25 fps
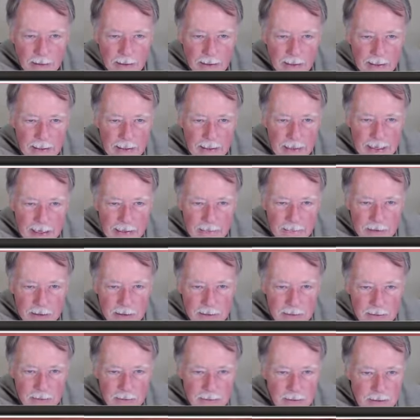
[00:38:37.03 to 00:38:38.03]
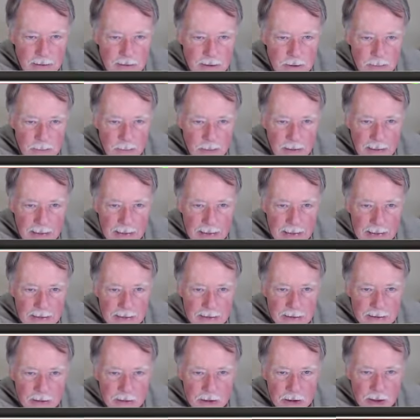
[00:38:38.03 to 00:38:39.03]
and have it to display
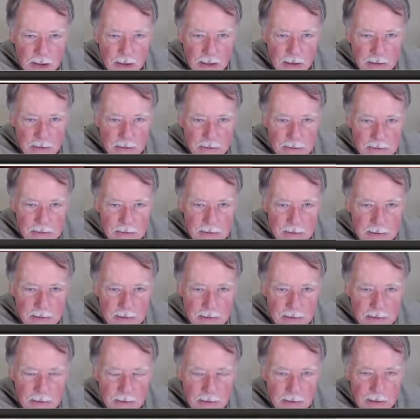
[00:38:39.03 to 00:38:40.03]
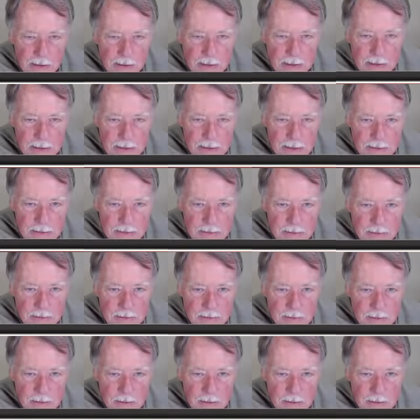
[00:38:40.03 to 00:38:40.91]
such colors as are in this.